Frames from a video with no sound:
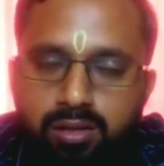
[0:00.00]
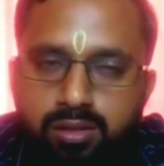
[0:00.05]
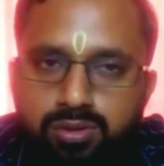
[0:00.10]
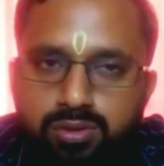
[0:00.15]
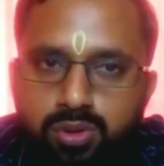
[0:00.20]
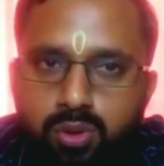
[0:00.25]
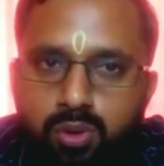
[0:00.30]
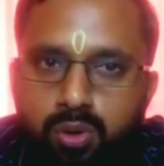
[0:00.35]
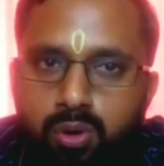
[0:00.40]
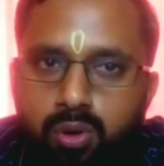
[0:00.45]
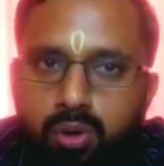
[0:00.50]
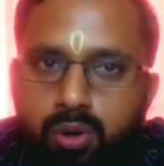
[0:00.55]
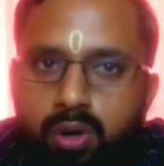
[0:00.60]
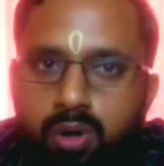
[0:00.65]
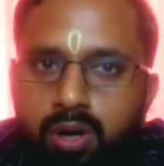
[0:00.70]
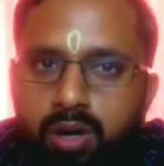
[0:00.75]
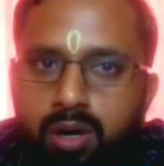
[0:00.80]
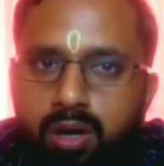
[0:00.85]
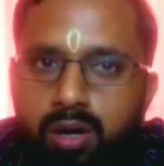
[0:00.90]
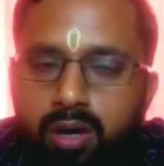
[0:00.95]

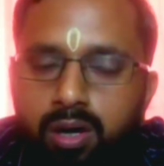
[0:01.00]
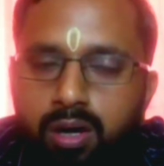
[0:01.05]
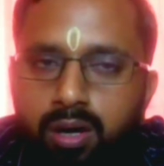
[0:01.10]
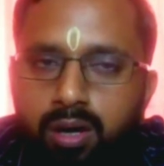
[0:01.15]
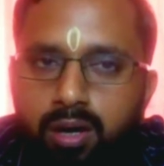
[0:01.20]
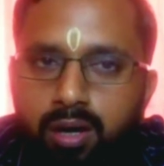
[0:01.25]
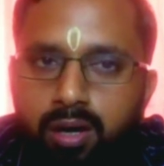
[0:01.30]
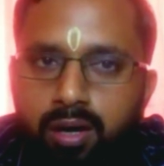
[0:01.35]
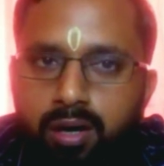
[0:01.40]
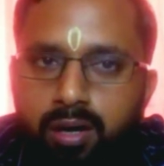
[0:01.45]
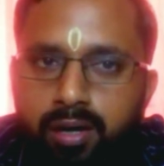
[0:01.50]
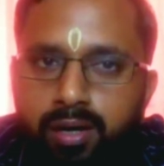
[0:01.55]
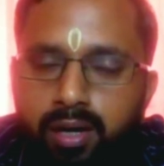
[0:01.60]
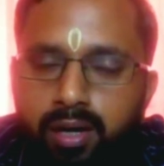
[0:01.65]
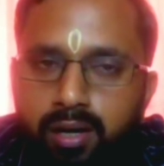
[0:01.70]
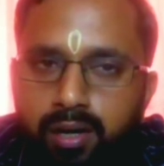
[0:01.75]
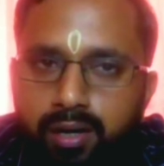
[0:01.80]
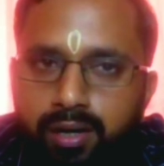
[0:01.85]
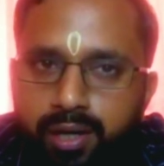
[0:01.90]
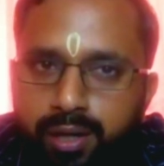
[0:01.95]
So
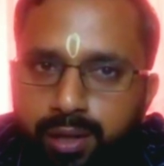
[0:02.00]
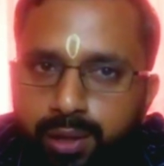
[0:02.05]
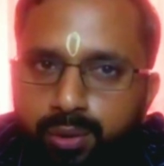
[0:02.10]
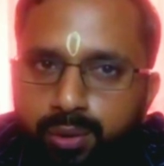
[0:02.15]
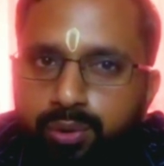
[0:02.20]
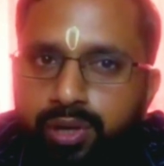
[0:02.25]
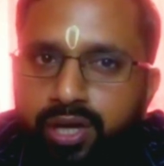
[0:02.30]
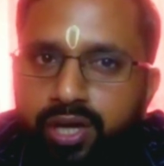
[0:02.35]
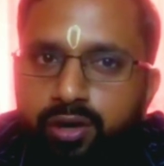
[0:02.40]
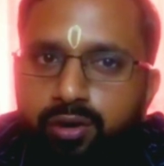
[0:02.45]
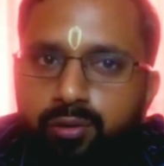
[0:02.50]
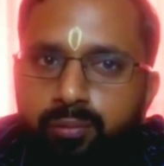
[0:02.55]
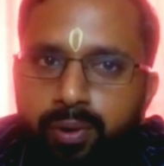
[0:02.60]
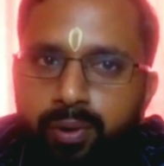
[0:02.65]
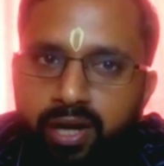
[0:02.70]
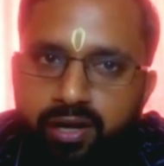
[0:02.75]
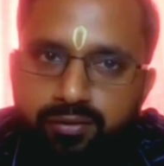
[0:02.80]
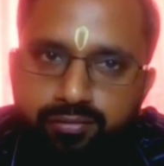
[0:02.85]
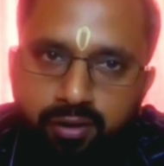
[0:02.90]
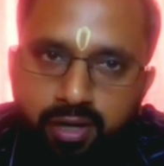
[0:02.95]
did you give
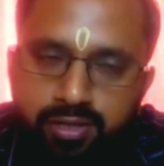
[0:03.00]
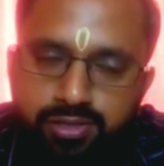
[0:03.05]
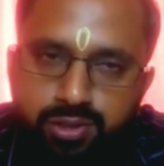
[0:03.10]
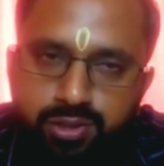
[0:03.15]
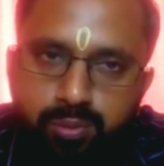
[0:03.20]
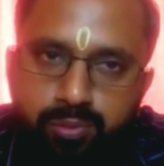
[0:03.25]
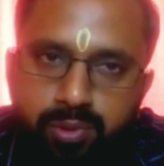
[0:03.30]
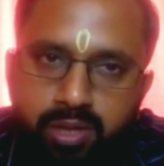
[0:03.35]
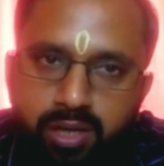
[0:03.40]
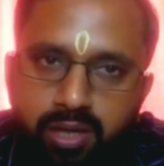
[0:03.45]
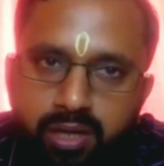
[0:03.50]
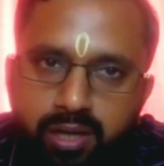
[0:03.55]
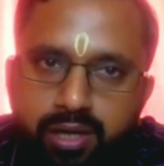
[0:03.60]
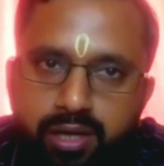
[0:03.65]
breakfast to me?